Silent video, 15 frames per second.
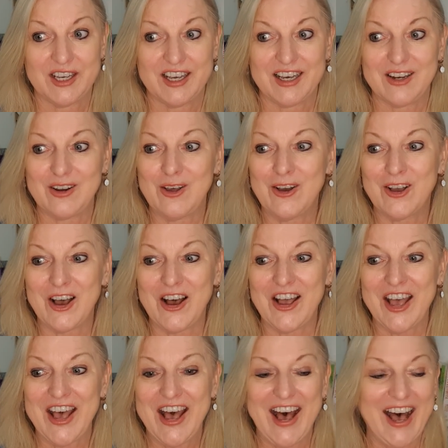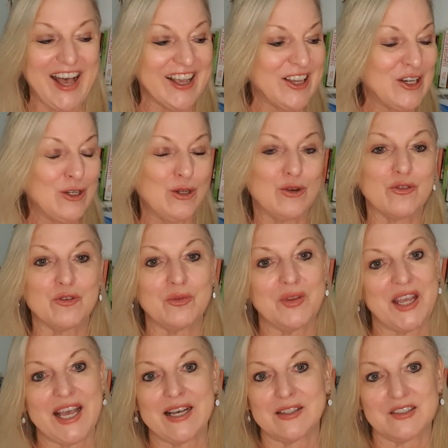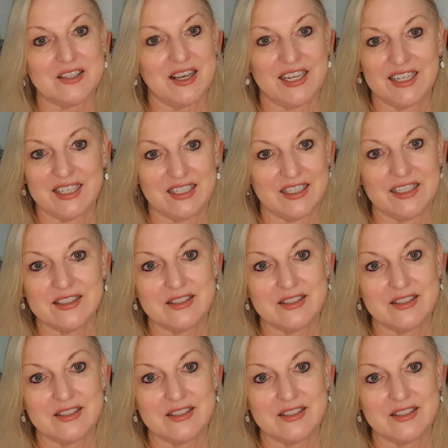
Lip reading: And look, I can look from the outside in and